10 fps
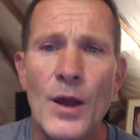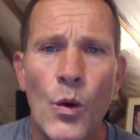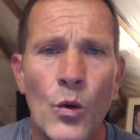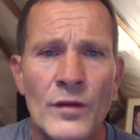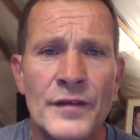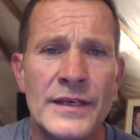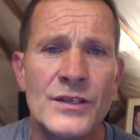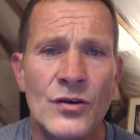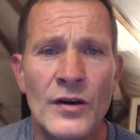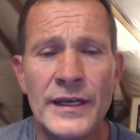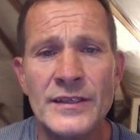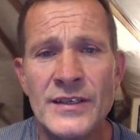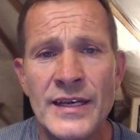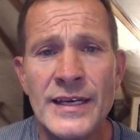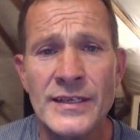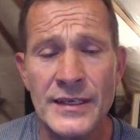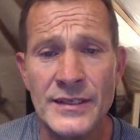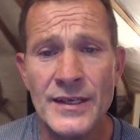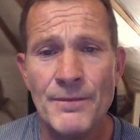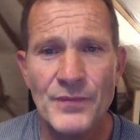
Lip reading: All of these chronic diseases,